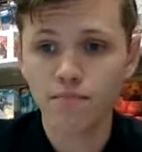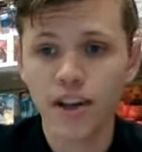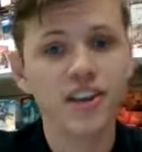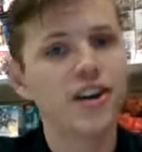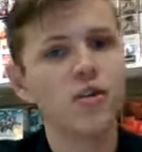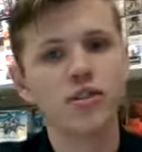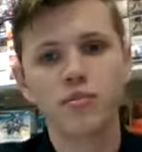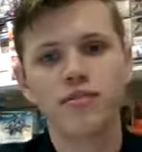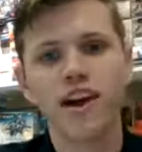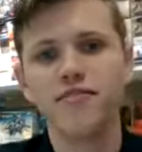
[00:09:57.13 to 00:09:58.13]
And you can always
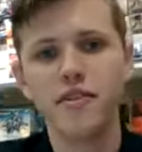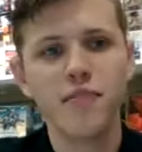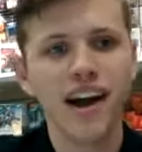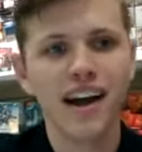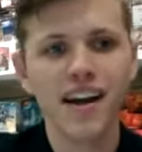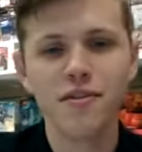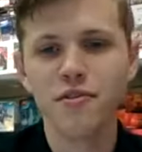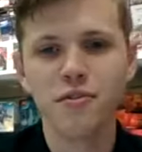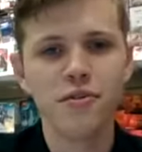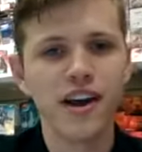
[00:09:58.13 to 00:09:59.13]
provide feedback either
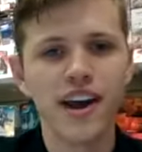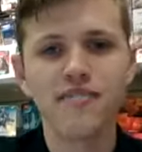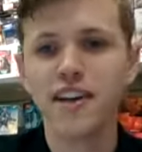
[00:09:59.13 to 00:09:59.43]
through a